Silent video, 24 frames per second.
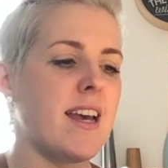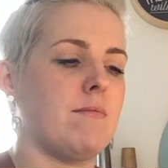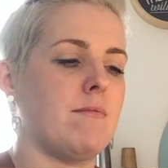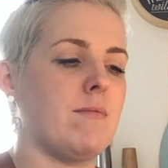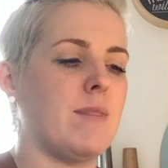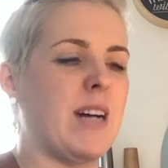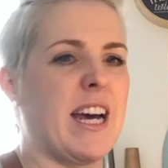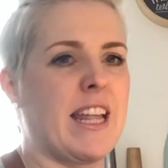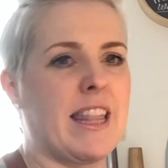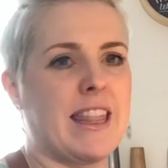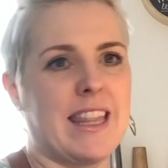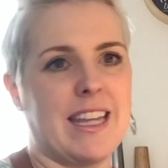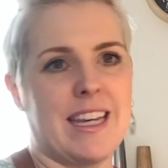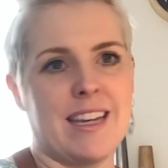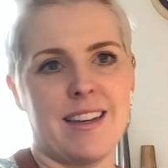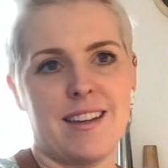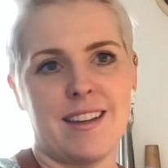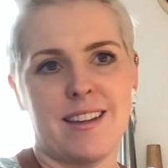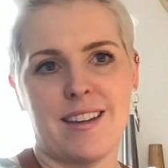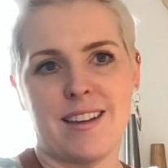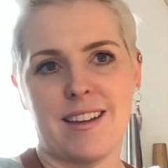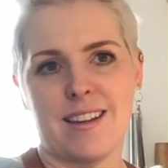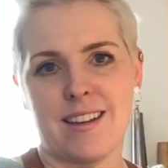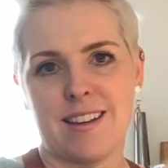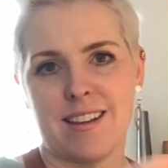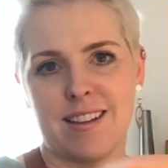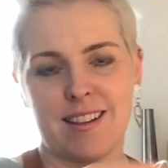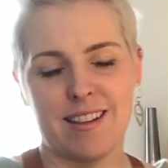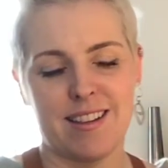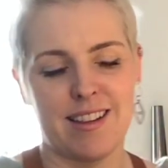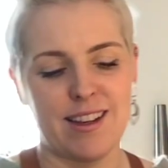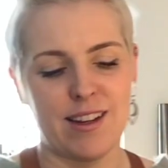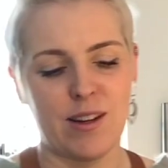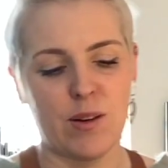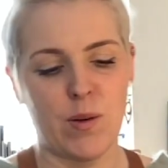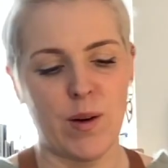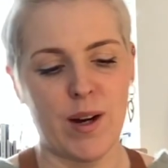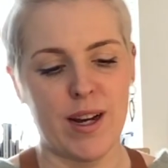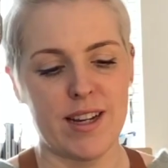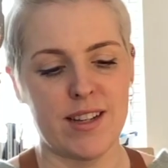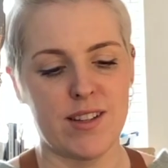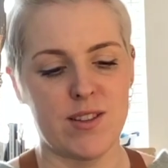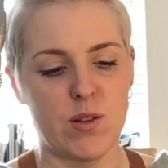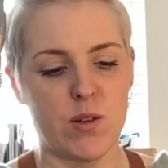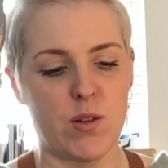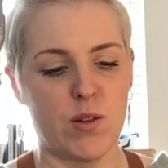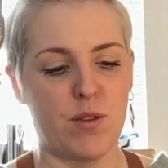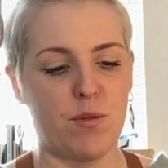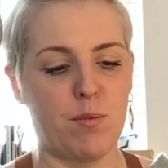they're quite sort